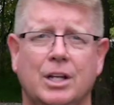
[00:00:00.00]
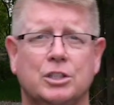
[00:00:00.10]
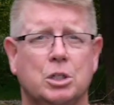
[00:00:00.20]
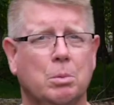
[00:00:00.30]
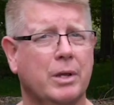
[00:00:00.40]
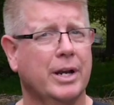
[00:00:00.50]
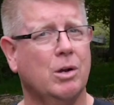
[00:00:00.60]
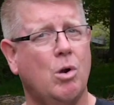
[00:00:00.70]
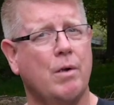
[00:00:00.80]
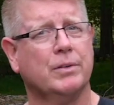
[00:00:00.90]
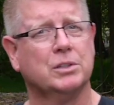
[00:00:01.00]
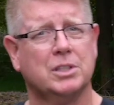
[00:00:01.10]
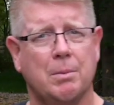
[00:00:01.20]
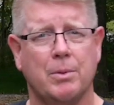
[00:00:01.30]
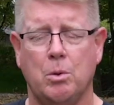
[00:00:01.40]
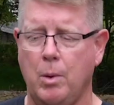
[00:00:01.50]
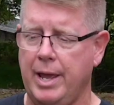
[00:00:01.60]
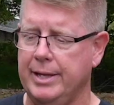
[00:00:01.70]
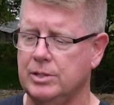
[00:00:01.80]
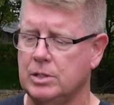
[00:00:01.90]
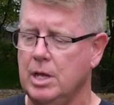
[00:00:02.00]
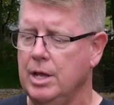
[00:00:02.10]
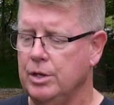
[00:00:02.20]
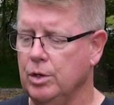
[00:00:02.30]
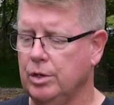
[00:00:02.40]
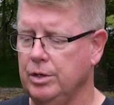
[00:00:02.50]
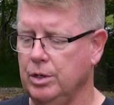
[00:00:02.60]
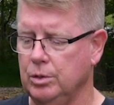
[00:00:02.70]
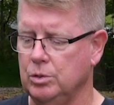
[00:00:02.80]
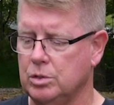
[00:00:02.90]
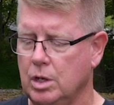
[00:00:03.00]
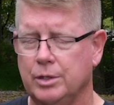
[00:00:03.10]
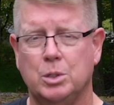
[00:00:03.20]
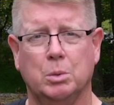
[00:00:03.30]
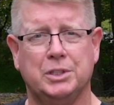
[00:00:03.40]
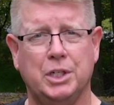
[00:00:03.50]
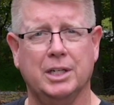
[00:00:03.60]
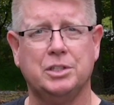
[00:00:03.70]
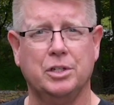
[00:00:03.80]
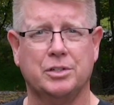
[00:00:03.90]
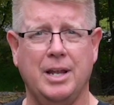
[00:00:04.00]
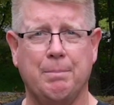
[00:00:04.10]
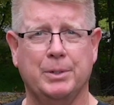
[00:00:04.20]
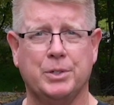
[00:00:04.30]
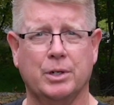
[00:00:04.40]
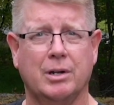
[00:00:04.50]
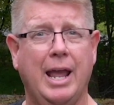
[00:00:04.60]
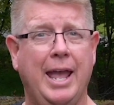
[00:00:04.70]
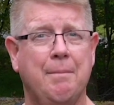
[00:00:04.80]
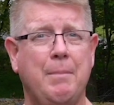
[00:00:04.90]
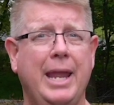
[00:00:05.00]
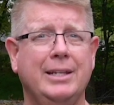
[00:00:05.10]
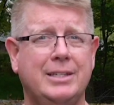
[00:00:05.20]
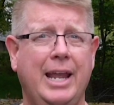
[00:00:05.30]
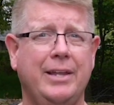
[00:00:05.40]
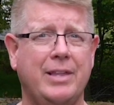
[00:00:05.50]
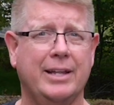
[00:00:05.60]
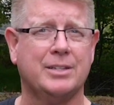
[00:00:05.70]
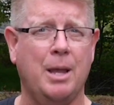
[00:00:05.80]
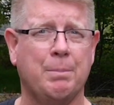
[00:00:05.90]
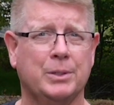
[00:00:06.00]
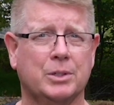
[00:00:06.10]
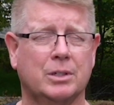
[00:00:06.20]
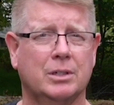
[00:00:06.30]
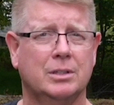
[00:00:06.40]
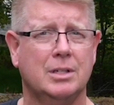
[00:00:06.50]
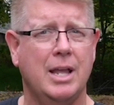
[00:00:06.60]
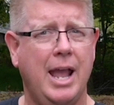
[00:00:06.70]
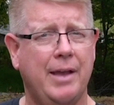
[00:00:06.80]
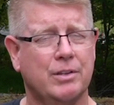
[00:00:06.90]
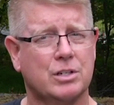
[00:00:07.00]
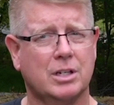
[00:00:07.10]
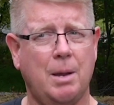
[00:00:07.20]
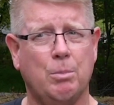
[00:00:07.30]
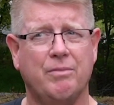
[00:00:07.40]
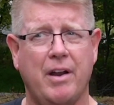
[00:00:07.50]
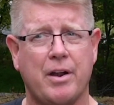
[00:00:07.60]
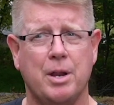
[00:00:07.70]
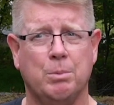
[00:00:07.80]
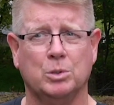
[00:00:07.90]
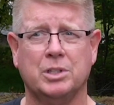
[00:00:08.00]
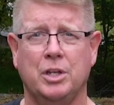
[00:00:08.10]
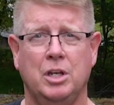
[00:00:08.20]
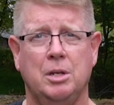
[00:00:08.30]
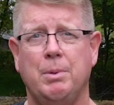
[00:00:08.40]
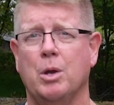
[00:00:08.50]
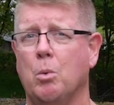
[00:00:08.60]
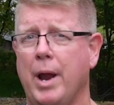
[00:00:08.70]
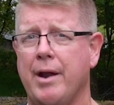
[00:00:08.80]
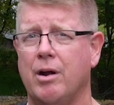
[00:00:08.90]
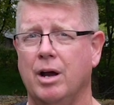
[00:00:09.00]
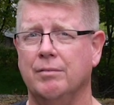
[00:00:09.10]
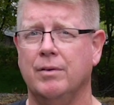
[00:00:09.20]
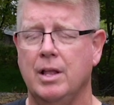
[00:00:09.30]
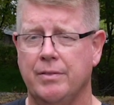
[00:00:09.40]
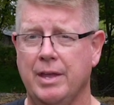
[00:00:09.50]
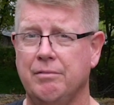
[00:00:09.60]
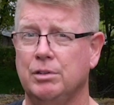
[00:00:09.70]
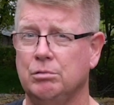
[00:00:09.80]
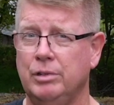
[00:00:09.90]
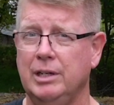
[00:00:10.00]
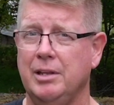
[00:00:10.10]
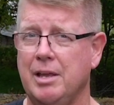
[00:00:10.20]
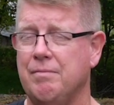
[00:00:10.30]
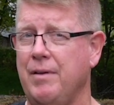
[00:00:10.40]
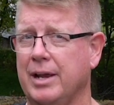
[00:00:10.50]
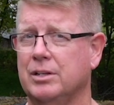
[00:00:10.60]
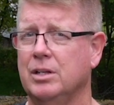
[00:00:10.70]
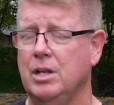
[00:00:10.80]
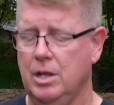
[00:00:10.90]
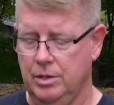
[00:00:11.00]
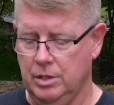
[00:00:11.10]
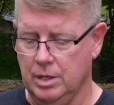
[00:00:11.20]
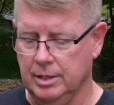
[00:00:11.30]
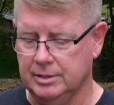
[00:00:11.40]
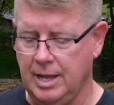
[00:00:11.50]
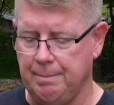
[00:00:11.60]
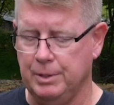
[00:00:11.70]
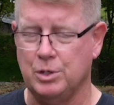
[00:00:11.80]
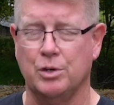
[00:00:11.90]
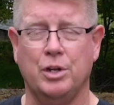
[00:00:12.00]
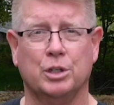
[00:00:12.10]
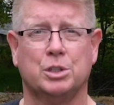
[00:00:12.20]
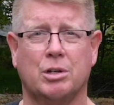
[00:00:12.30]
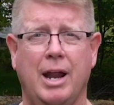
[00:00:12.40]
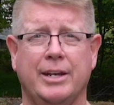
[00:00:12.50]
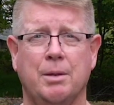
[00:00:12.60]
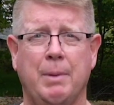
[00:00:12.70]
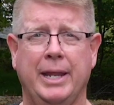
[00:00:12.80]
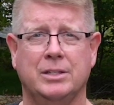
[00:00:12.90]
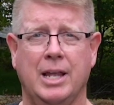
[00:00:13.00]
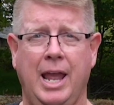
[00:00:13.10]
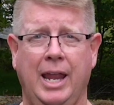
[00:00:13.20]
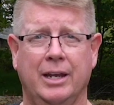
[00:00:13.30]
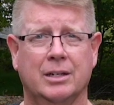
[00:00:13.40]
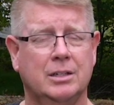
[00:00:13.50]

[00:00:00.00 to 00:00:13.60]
So we're going to go over some of the ways you can use to adjust your temperature and maintain that temperature. And there's a couple variables that you need to be aware of that really affect the temperature you're trying to maintain.